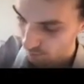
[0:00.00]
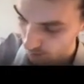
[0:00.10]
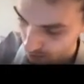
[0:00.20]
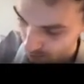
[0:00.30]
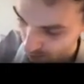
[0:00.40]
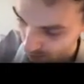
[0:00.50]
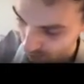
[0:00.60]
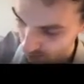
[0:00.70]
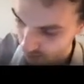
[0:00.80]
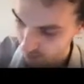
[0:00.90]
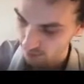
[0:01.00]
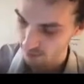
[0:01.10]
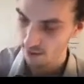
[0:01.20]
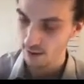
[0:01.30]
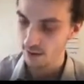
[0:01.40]
maybe as part of this,
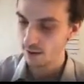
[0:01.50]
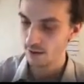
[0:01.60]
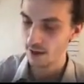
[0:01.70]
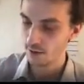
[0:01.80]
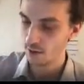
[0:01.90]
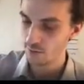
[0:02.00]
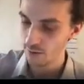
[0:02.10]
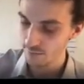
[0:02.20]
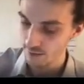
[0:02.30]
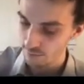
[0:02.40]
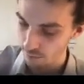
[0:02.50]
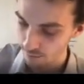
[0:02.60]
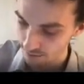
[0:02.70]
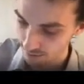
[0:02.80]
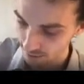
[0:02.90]
uh, a consequence of this
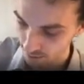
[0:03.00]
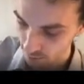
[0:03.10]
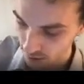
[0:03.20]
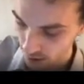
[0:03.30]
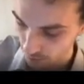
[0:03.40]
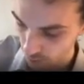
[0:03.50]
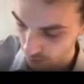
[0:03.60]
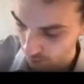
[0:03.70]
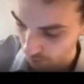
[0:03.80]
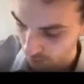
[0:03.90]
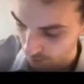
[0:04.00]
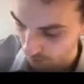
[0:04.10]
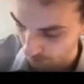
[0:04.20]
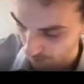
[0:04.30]
theorem is that this is unique up to isomorphism.